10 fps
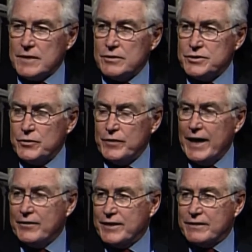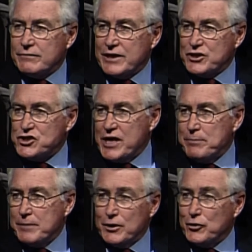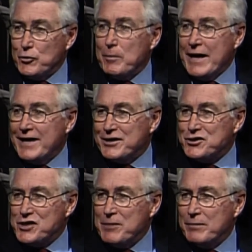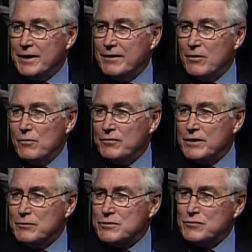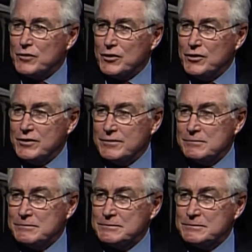there's no doubt that shaped me, good or bad. It shaped me, and hopefully it was for the good. Yeah.